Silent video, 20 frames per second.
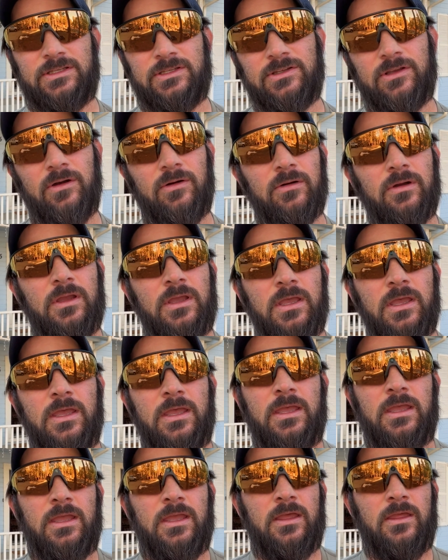So
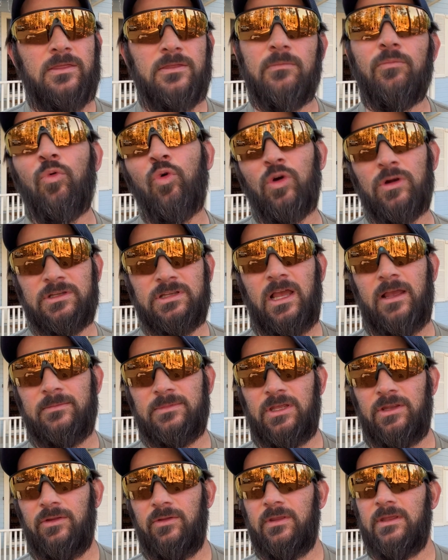the more times
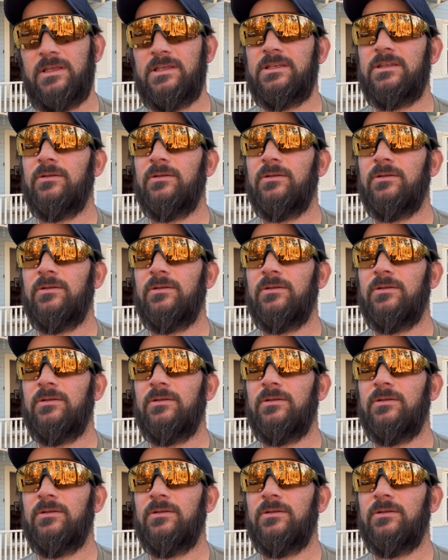I do this,